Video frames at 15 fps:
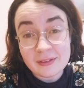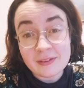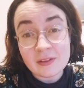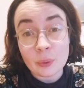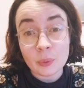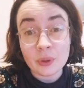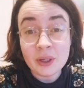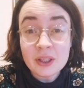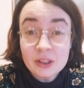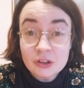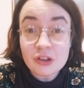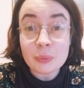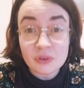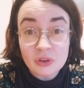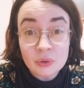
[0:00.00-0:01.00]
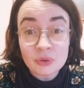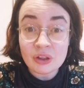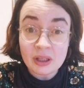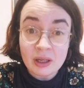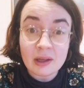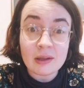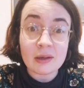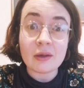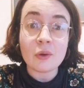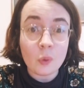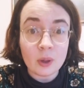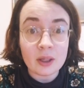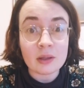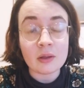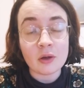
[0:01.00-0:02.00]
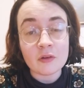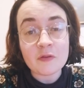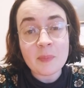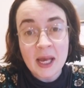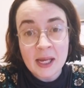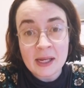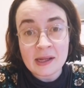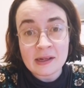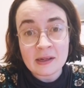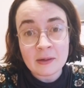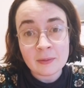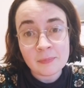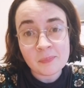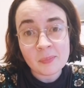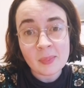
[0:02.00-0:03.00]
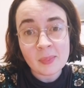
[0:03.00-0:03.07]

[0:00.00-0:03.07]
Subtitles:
So she was usually in quite a lot of pain.